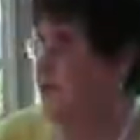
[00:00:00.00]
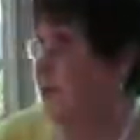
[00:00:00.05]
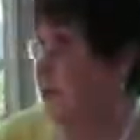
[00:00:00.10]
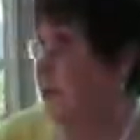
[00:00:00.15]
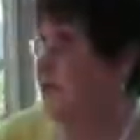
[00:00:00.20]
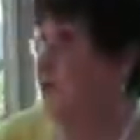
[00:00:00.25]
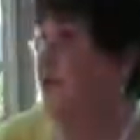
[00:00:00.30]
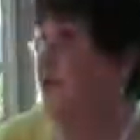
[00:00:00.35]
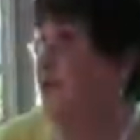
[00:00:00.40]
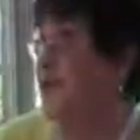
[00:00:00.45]

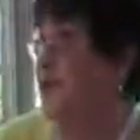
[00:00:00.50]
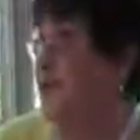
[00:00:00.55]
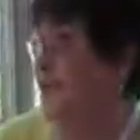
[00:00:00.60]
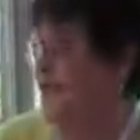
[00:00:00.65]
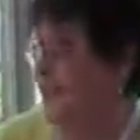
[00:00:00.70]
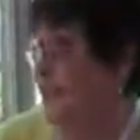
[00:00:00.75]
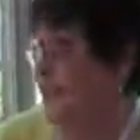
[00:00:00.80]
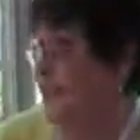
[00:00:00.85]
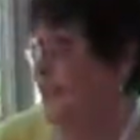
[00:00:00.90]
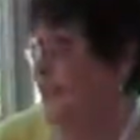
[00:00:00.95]
natural
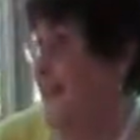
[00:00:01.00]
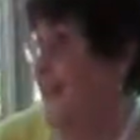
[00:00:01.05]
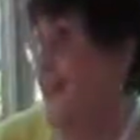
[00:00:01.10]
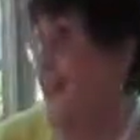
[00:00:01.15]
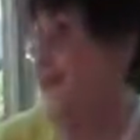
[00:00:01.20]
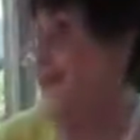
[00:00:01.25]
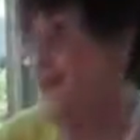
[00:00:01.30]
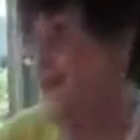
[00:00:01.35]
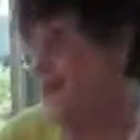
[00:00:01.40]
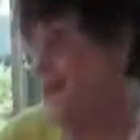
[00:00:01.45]

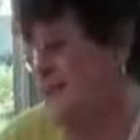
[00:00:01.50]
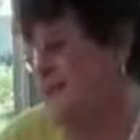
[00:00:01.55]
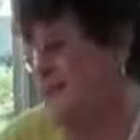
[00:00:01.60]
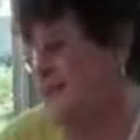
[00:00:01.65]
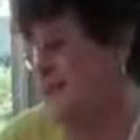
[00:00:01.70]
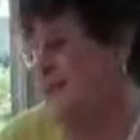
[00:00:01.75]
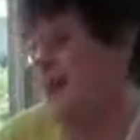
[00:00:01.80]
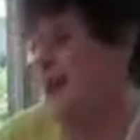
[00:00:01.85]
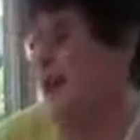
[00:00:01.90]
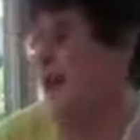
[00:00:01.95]
elements
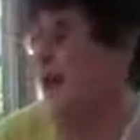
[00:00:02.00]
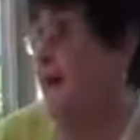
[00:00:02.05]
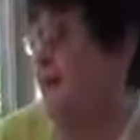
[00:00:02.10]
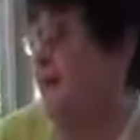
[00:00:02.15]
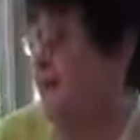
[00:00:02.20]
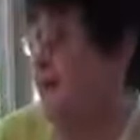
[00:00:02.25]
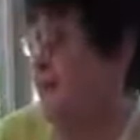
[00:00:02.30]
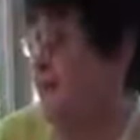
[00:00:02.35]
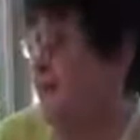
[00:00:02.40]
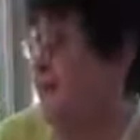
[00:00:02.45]
that we
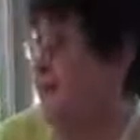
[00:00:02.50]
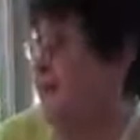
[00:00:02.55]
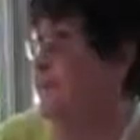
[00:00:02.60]
have.